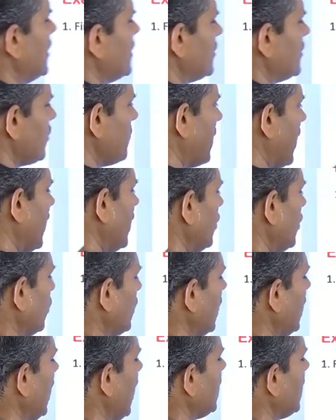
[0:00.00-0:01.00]
So by
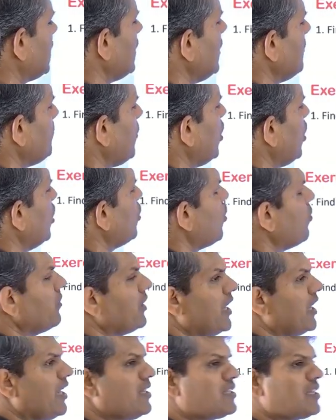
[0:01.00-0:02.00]
looking at the
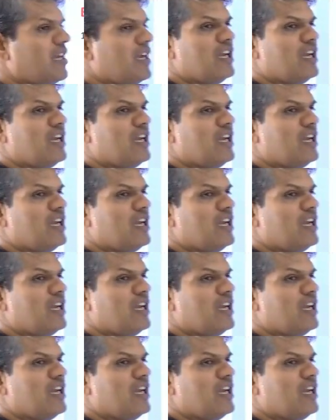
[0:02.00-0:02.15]
polynomials,